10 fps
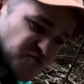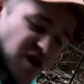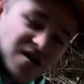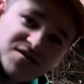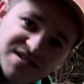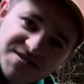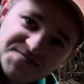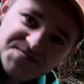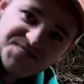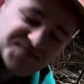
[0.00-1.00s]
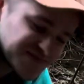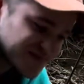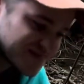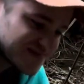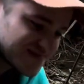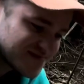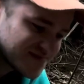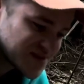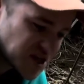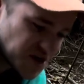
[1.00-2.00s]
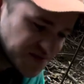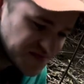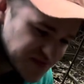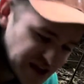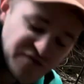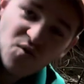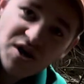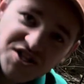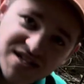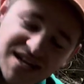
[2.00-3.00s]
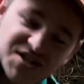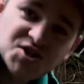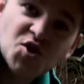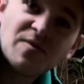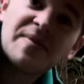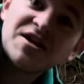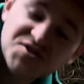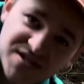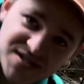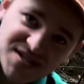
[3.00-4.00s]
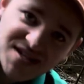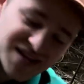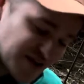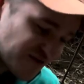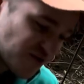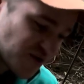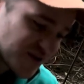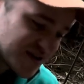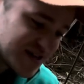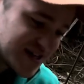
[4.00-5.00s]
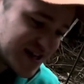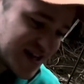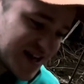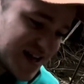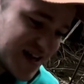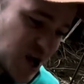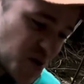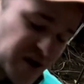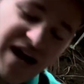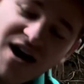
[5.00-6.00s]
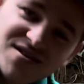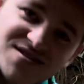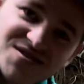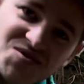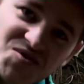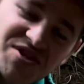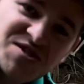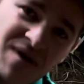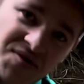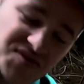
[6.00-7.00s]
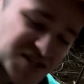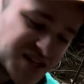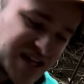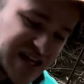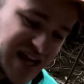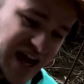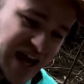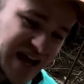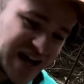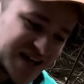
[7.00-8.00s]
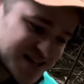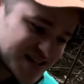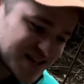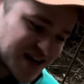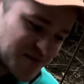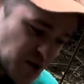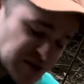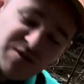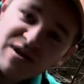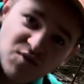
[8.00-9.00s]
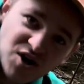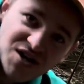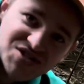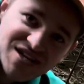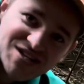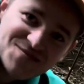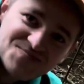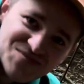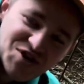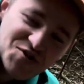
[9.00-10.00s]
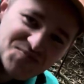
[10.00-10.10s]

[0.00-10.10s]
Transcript: priority. So thank you for watching, and thank you to all my patrons for helping out all these months, and I'm hoping to make more content. So